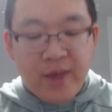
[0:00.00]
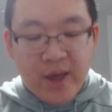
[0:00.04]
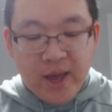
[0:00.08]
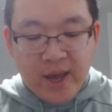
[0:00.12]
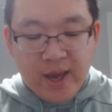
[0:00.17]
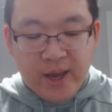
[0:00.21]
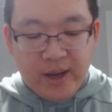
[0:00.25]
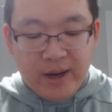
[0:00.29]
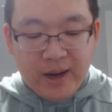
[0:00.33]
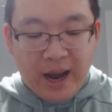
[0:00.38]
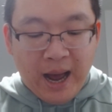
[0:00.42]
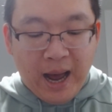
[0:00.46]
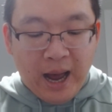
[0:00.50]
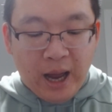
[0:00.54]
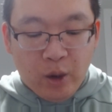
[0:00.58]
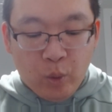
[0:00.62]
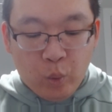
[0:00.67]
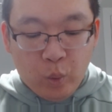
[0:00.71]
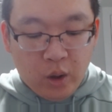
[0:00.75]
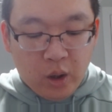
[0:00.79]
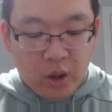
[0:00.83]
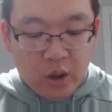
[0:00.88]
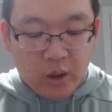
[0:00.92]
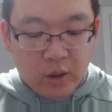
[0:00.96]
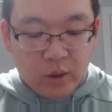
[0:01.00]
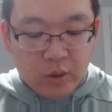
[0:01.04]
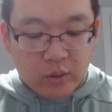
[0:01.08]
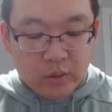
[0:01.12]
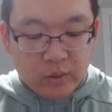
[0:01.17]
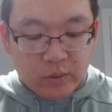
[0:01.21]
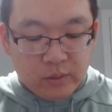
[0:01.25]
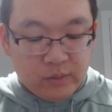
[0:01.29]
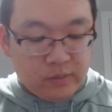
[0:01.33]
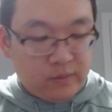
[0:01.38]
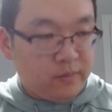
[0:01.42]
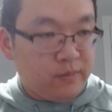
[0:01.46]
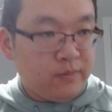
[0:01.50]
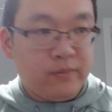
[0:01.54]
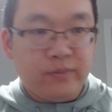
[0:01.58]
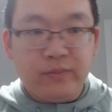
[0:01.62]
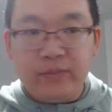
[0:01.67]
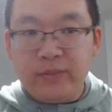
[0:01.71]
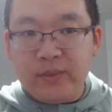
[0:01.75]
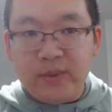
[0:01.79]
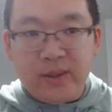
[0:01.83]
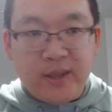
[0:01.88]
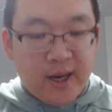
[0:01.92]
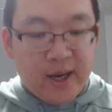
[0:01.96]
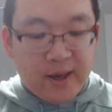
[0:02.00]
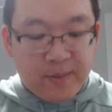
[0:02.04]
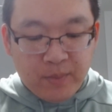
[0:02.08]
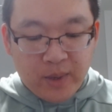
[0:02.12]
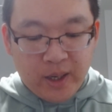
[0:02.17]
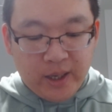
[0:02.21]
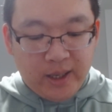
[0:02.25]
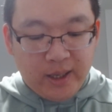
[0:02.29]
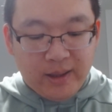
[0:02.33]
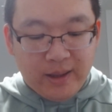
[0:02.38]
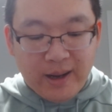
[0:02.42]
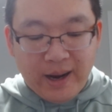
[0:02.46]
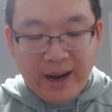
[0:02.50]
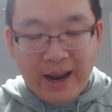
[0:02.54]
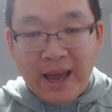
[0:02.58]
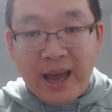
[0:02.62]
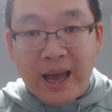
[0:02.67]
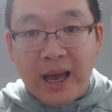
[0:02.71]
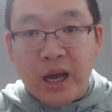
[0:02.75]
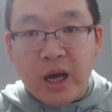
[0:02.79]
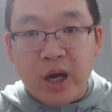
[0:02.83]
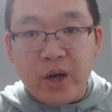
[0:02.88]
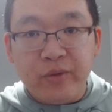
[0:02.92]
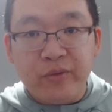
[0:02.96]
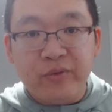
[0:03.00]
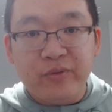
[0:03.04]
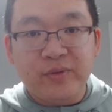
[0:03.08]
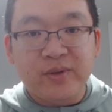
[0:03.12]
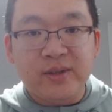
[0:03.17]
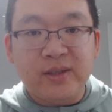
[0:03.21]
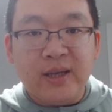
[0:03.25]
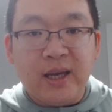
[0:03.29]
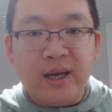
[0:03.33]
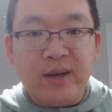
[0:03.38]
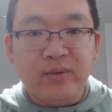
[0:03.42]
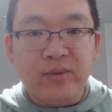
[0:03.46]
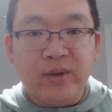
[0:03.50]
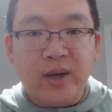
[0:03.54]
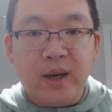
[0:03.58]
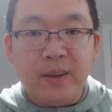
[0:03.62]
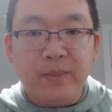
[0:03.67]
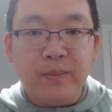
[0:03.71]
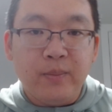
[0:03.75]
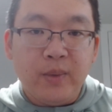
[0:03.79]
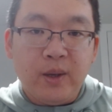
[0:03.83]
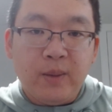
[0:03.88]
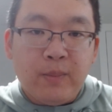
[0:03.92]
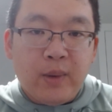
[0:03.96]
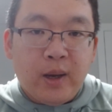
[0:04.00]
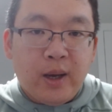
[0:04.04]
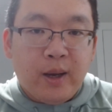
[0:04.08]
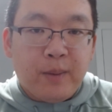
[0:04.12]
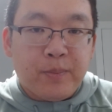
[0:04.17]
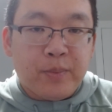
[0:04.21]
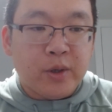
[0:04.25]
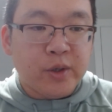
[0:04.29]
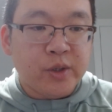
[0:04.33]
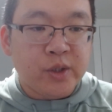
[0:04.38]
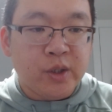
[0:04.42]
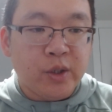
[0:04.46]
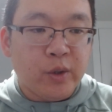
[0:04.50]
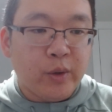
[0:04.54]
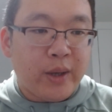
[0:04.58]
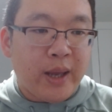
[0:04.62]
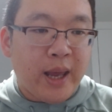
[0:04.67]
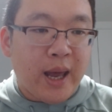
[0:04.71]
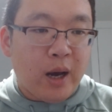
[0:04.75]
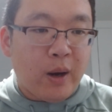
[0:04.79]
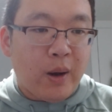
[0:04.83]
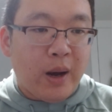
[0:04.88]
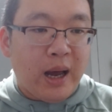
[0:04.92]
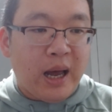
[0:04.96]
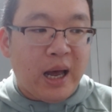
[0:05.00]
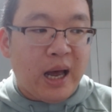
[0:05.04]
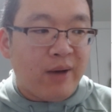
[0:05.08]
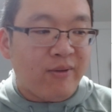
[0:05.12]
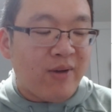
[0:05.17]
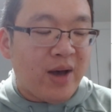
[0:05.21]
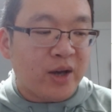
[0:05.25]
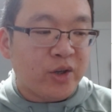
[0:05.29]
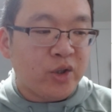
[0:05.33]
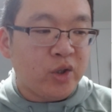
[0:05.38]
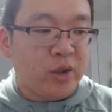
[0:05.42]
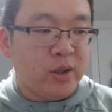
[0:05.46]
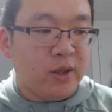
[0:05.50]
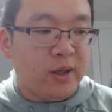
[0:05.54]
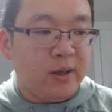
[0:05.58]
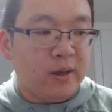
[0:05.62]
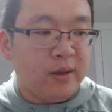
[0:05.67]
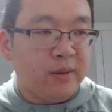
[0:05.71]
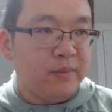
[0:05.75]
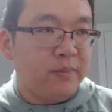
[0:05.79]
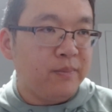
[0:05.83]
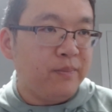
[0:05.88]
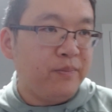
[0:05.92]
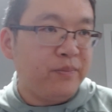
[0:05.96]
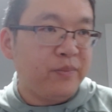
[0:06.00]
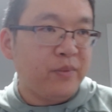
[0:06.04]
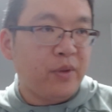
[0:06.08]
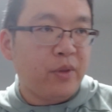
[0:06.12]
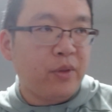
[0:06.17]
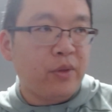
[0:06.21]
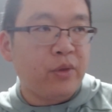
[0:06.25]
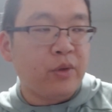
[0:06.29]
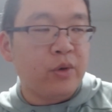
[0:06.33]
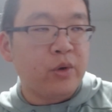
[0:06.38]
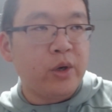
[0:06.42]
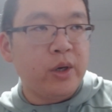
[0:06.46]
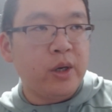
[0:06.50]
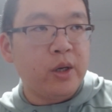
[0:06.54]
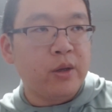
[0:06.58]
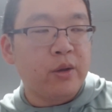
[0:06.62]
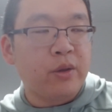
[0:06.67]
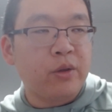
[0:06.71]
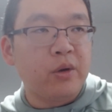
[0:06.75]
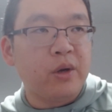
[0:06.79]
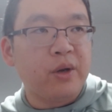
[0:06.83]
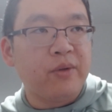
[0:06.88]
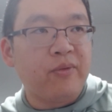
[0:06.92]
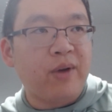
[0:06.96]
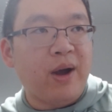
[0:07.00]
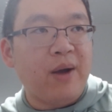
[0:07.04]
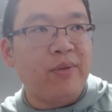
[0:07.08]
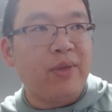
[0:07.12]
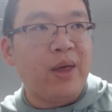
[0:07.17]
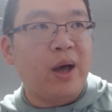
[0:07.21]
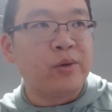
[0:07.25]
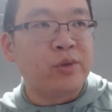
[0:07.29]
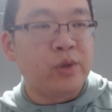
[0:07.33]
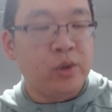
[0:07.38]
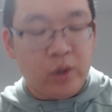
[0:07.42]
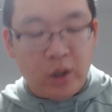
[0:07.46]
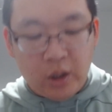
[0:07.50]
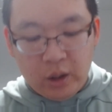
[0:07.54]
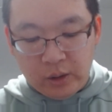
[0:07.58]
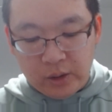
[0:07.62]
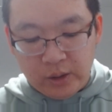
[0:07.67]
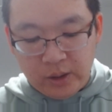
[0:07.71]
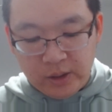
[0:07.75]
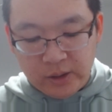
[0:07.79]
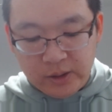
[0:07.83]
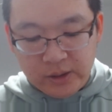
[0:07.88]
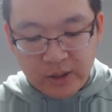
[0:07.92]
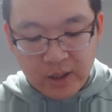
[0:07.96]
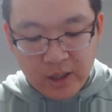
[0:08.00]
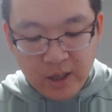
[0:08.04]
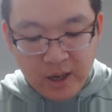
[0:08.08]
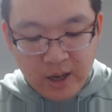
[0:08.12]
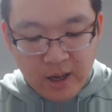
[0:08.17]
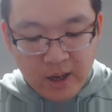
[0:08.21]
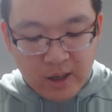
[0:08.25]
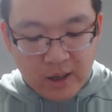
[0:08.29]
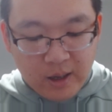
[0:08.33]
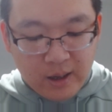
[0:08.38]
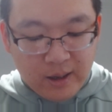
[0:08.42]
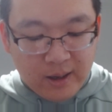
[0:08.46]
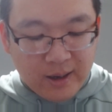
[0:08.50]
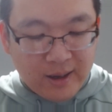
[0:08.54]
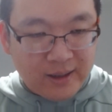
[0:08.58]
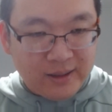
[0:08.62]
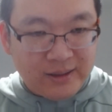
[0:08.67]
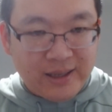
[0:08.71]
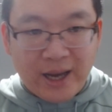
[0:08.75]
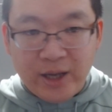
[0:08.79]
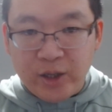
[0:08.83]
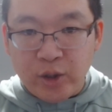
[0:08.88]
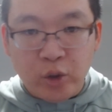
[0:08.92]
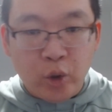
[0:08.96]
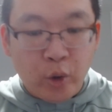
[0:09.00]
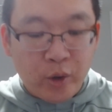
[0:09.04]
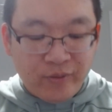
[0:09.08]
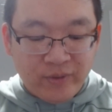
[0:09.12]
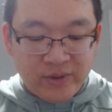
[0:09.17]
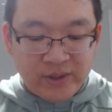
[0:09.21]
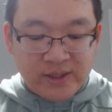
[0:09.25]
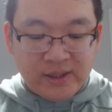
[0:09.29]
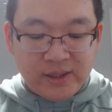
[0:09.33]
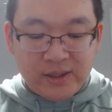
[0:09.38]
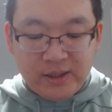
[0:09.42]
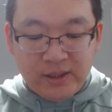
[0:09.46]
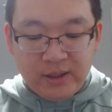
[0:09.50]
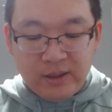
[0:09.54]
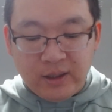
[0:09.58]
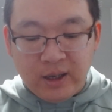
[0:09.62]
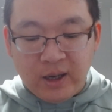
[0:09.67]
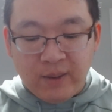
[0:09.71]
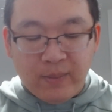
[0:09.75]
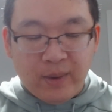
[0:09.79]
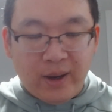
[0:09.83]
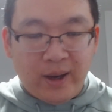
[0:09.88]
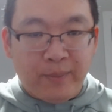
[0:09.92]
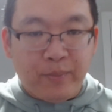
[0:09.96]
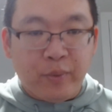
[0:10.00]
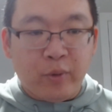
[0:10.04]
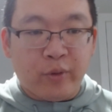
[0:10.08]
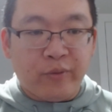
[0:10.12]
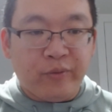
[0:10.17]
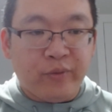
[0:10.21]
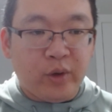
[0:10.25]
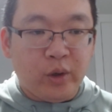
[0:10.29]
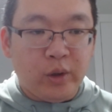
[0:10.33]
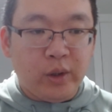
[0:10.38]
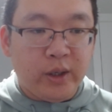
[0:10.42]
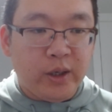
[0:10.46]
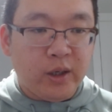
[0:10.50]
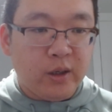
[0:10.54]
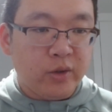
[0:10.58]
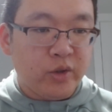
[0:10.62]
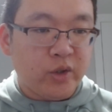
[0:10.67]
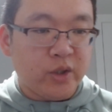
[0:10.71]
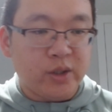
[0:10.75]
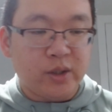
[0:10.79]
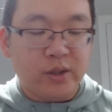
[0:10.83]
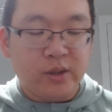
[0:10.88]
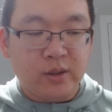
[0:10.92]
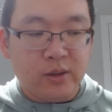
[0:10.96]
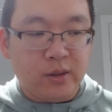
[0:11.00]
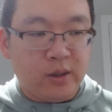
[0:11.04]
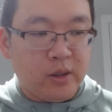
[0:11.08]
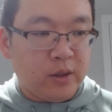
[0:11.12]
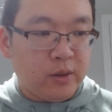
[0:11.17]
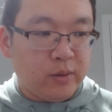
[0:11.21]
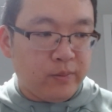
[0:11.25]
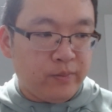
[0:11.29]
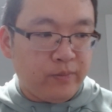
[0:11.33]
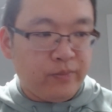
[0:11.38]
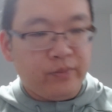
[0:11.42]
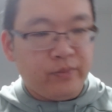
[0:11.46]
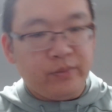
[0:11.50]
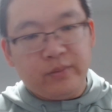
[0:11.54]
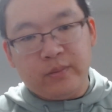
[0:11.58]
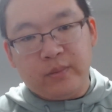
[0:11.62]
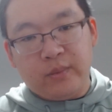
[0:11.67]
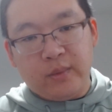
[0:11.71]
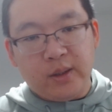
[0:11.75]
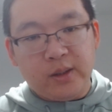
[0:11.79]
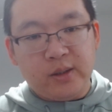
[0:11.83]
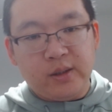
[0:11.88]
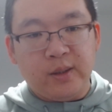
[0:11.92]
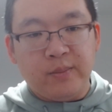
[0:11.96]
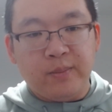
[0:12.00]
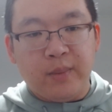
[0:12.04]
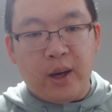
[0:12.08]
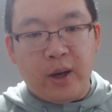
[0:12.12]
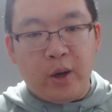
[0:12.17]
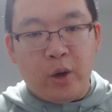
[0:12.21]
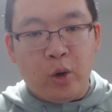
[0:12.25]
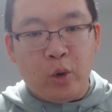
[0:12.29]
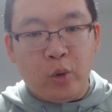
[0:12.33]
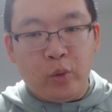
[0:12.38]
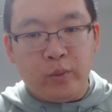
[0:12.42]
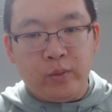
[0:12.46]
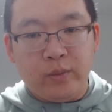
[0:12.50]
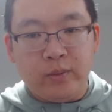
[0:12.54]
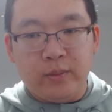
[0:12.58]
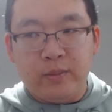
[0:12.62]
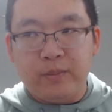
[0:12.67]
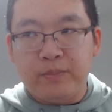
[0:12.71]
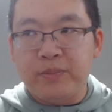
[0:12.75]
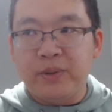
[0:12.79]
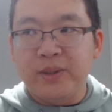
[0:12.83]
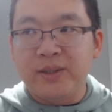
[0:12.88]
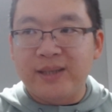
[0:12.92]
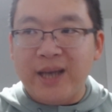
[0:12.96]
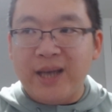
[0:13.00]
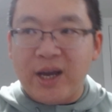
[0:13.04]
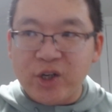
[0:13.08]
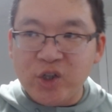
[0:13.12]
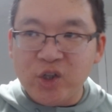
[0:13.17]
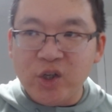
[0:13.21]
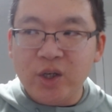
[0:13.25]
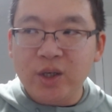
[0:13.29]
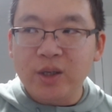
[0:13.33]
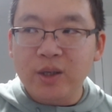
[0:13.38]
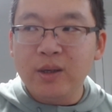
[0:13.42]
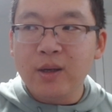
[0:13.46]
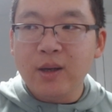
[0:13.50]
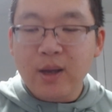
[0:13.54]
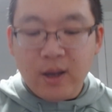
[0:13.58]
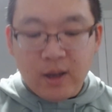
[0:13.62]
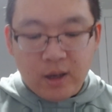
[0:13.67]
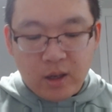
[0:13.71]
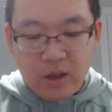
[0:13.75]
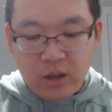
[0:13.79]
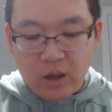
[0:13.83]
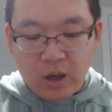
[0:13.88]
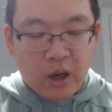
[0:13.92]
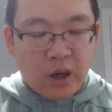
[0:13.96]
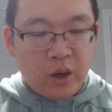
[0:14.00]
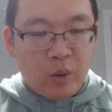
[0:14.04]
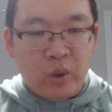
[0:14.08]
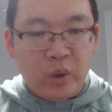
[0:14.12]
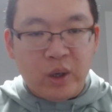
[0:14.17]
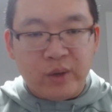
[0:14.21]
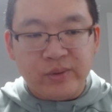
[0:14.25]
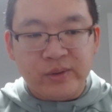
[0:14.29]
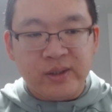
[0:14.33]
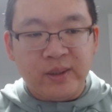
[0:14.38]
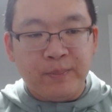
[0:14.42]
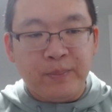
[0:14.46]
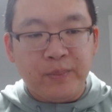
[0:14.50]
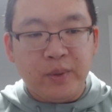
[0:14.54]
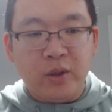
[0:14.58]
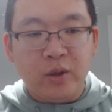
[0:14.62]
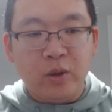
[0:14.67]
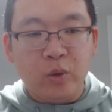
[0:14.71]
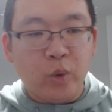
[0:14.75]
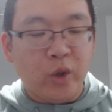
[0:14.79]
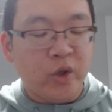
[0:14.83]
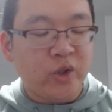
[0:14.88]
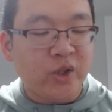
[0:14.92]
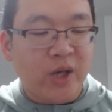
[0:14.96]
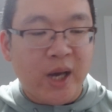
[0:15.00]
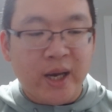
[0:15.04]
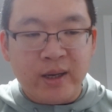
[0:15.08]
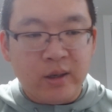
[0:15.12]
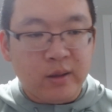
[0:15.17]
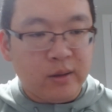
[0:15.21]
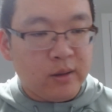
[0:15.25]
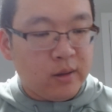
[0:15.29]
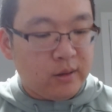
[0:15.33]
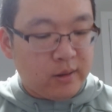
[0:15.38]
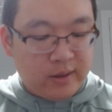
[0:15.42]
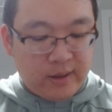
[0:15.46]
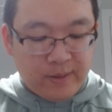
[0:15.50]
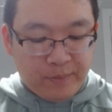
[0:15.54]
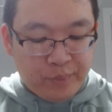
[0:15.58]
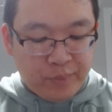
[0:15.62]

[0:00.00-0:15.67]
then I will take money that I have saved up in my personal account. I have actually $30,000 to $35,000 that you don't even see on my portfolio. Just it's in my own possession, not in Wealthsimple, which I can